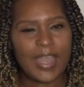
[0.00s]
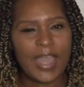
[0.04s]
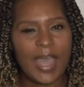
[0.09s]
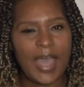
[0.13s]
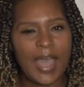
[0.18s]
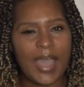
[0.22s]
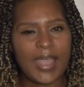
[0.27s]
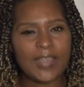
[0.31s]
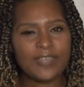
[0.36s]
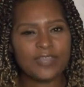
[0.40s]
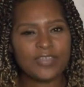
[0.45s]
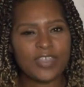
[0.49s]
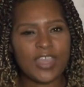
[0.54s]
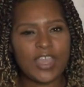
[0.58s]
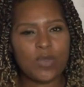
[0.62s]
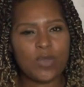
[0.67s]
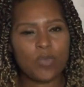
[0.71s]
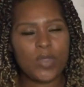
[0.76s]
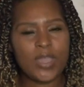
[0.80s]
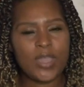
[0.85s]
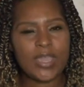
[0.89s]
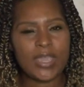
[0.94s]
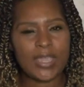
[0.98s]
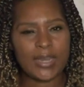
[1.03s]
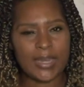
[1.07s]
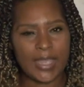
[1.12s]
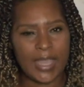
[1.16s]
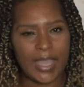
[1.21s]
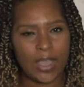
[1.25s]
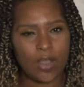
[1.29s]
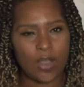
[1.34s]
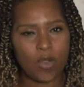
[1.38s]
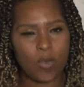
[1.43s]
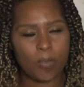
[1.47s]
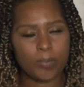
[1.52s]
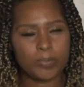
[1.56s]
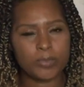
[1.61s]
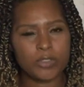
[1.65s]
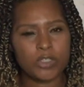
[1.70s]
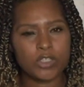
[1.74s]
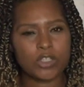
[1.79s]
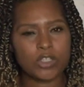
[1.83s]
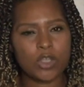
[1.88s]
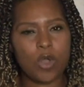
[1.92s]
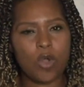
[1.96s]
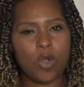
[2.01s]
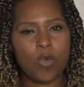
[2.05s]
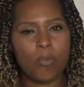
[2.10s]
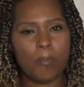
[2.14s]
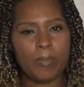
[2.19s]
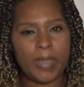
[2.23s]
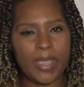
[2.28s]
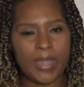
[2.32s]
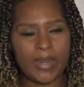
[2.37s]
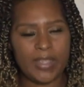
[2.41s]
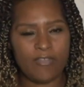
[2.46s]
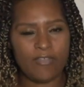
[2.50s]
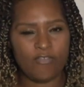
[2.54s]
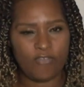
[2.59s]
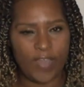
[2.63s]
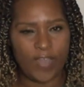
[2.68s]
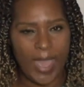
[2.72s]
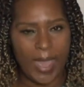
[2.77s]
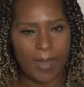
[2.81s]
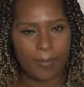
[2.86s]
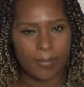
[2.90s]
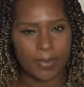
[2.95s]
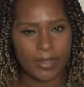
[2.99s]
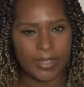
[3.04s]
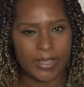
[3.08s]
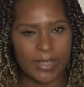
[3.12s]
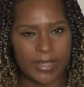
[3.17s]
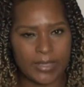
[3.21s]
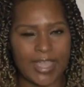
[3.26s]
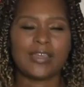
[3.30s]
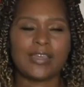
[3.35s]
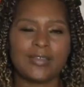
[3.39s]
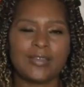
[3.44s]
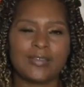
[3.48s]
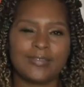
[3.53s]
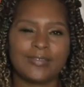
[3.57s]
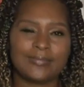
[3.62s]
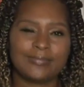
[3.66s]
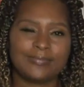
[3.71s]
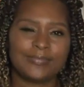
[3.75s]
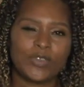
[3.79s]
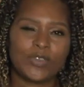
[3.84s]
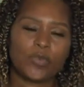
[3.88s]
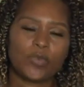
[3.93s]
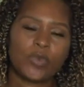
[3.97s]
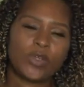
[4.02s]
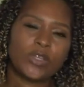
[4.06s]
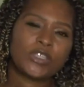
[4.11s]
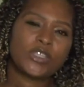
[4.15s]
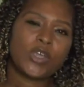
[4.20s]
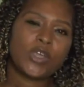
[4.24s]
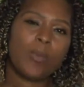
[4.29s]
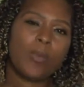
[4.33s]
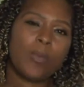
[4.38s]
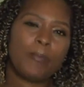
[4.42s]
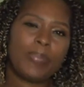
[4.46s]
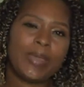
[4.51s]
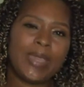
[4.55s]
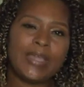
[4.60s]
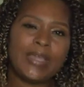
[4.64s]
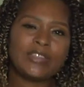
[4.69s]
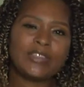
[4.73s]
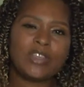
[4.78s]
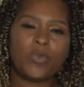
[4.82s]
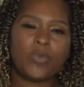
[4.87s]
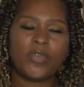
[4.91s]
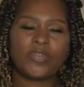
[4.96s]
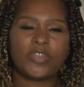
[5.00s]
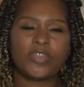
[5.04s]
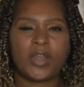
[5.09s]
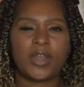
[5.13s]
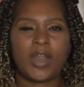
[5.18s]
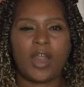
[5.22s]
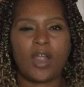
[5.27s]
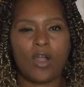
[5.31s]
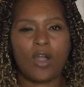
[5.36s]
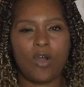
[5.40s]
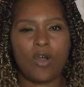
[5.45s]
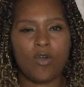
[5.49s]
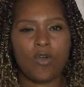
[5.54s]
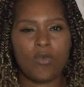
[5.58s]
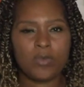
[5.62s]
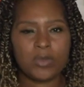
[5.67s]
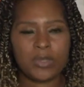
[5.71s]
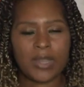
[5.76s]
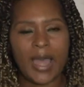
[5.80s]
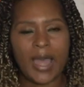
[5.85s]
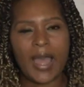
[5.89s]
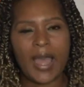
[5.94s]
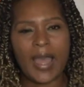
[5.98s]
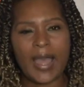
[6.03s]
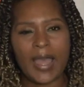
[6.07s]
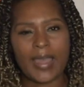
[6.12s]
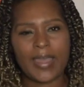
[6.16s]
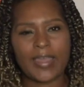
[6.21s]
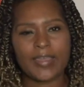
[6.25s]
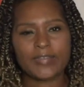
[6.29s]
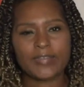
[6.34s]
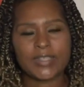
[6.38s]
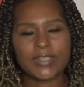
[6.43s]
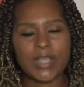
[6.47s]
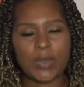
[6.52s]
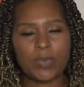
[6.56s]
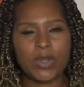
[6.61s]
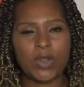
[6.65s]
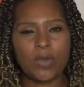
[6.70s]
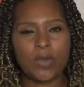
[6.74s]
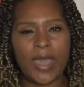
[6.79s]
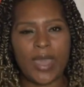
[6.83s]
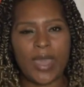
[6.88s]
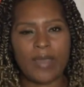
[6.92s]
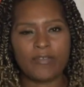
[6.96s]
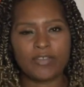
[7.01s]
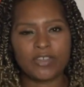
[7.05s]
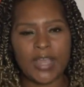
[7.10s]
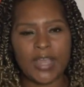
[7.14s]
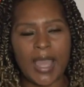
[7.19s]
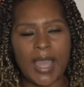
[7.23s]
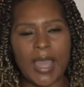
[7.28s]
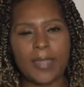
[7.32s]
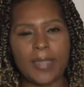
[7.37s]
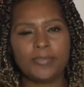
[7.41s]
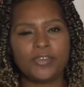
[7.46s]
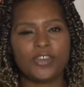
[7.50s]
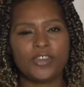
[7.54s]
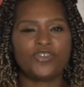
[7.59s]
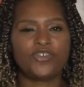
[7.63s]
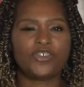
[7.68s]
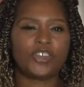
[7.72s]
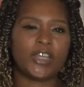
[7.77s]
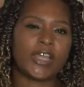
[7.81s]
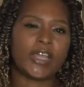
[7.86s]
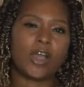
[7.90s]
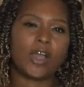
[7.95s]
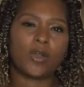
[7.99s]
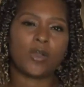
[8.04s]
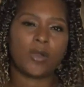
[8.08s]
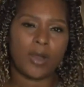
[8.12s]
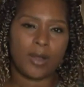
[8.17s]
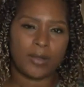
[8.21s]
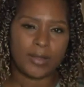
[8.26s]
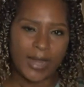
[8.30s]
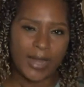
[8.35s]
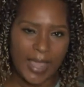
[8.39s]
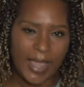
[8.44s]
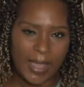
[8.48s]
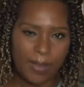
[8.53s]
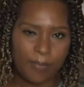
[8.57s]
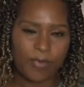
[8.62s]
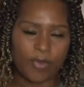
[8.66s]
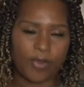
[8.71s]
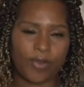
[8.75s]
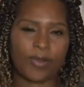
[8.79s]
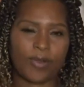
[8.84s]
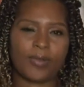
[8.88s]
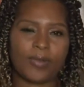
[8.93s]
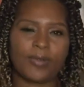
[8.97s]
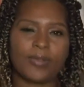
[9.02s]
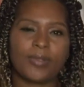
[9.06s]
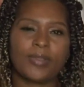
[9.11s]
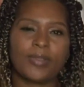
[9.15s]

I think we can help so many families. We're so busy within our own lives that we don't have time to check on our neighbor,